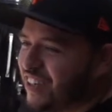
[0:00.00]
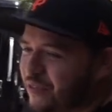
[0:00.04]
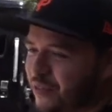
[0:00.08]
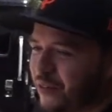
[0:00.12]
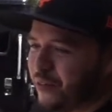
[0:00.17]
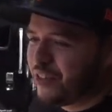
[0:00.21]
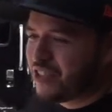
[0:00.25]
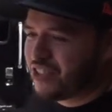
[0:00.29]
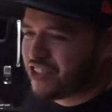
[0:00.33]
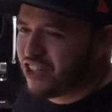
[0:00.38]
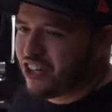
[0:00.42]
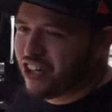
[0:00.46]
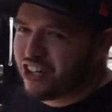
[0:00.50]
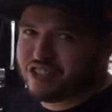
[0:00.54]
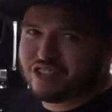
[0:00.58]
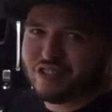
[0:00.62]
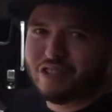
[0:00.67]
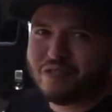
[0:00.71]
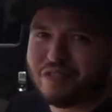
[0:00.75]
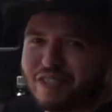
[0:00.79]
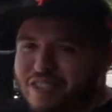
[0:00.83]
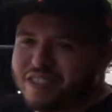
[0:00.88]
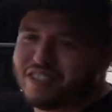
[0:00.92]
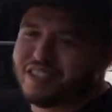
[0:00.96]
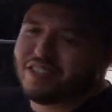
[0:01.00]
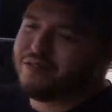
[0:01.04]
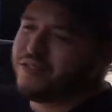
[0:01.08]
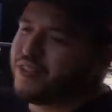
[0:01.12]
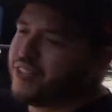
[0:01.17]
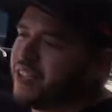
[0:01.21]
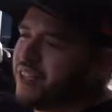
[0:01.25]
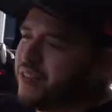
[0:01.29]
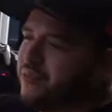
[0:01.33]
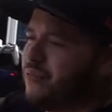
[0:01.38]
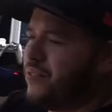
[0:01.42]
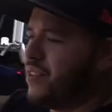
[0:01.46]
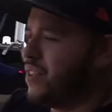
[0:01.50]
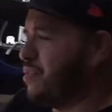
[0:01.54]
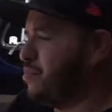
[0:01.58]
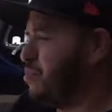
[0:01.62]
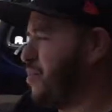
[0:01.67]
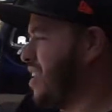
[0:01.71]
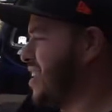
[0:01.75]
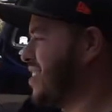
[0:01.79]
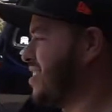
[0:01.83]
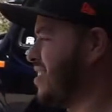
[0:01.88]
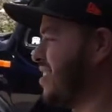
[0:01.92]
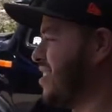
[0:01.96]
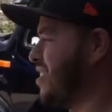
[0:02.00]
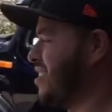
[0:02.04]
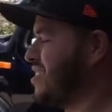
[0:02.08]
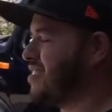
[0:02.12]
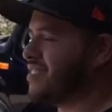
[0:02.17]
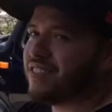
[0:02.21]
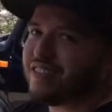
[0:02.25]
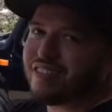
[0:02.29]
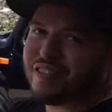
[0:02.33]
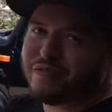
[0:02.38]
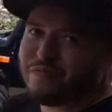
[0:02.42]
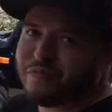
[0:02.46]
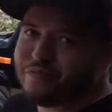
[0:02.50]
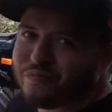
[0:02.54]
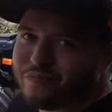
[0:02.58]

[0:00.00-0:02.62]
We went to Costco once and we couldn't fit the pizza in it, so.